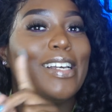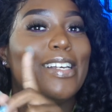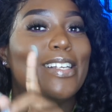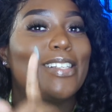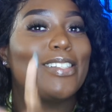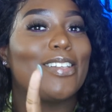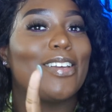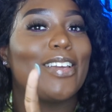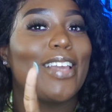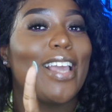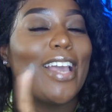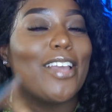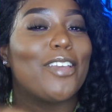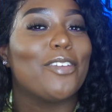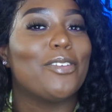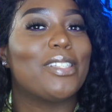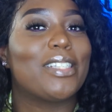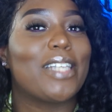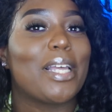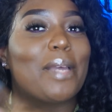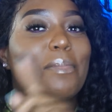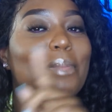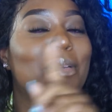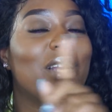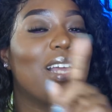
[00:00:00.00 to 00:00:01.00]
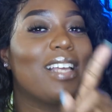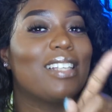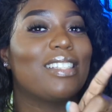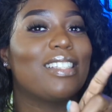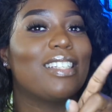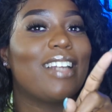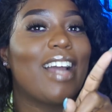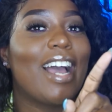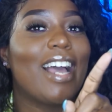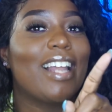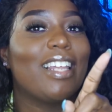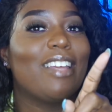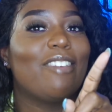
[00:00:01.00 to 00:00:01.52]
So yeah, you stay blessed
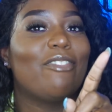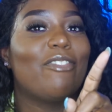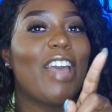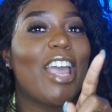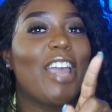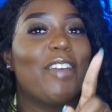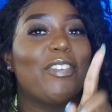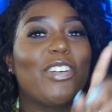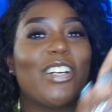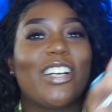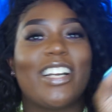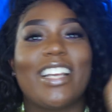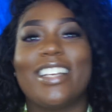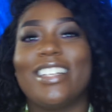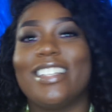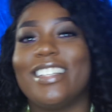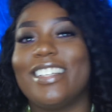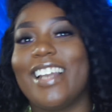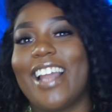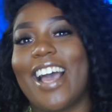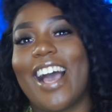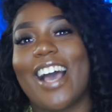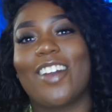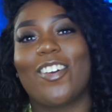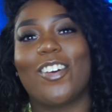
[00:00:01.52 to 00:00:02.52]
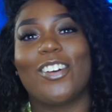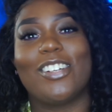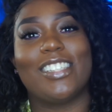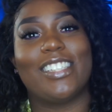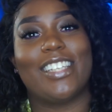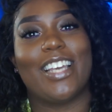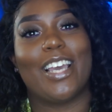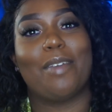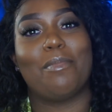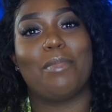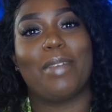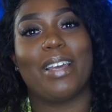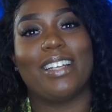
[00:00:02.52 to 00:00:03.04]
and highly favored, and not on
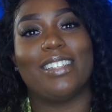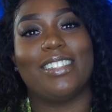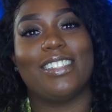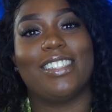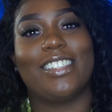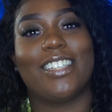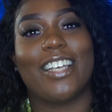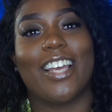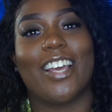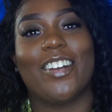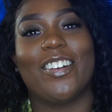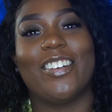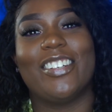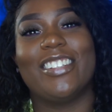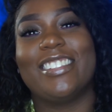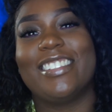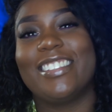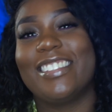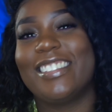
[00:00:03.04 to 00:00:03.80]
Tan Van's channel.